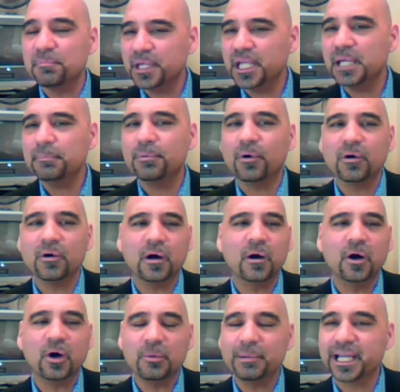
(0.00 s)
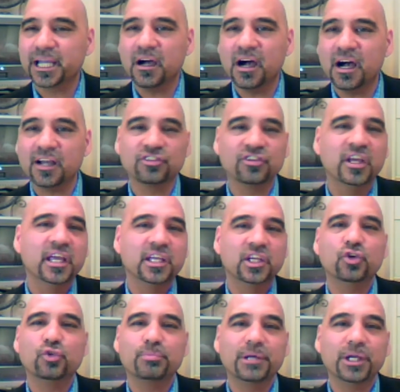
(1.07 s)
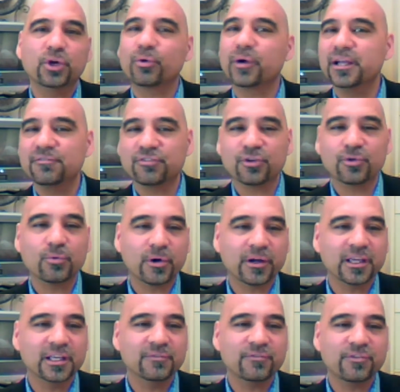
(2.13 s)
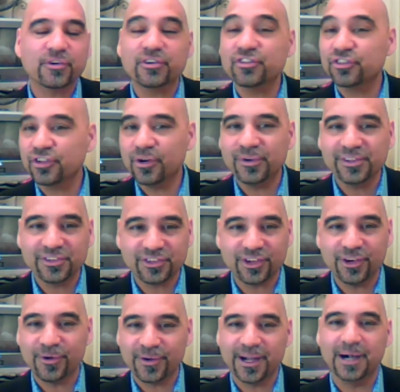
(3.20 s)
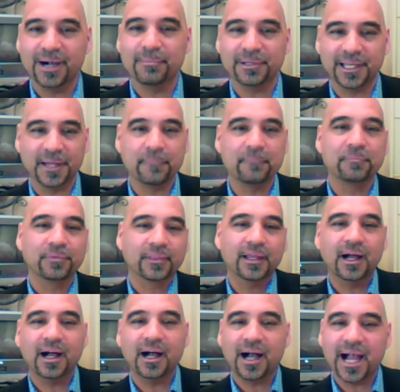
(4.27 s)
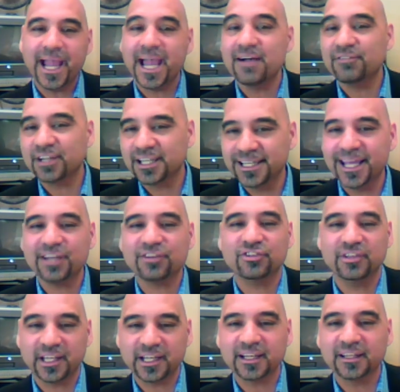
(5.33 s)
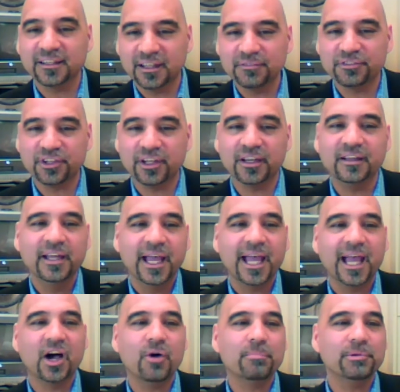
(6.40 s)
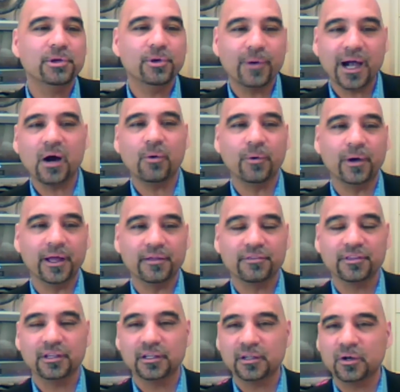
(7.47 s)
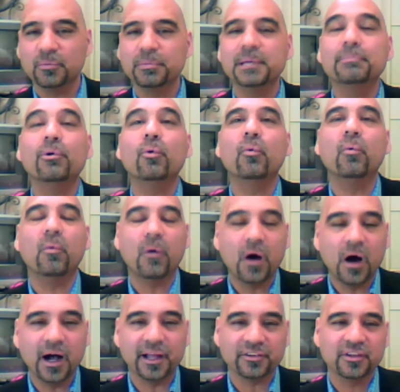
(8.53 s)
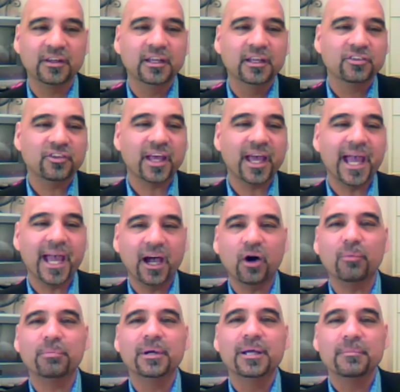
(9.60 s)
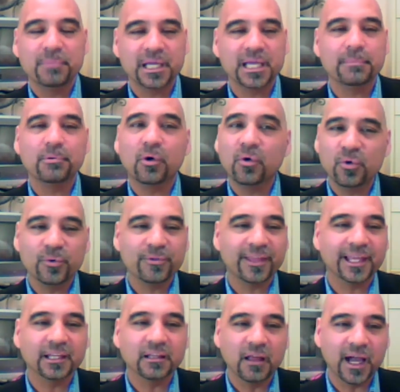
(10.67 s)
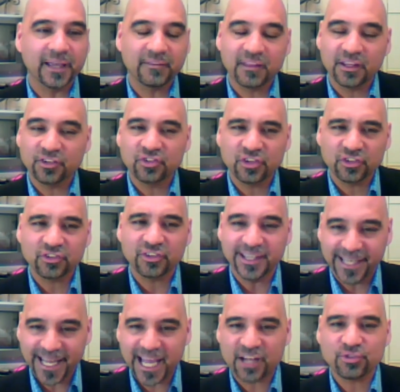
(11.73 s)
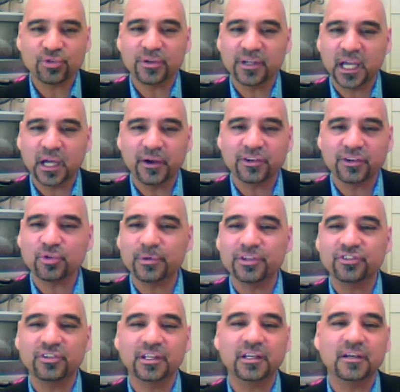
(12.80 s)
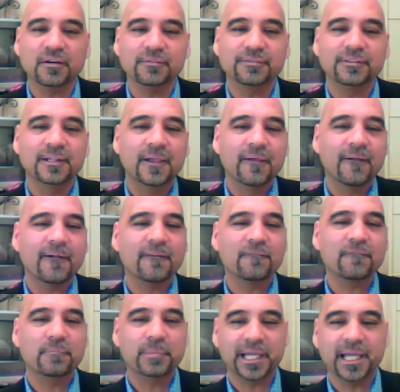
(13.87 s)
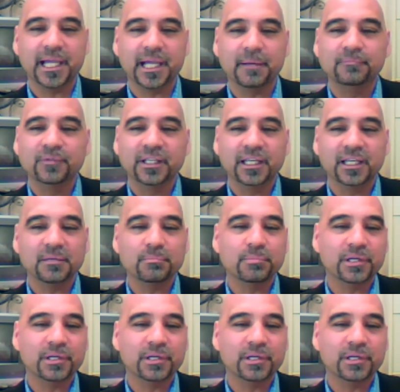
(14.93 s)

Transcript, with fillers: you may find that people go, Oh my gosh, you would be great for working for so and so company. Uh, I have a connection that I'd love to help you out with. You know, people want to help people who they like. That's just a natural characteristic of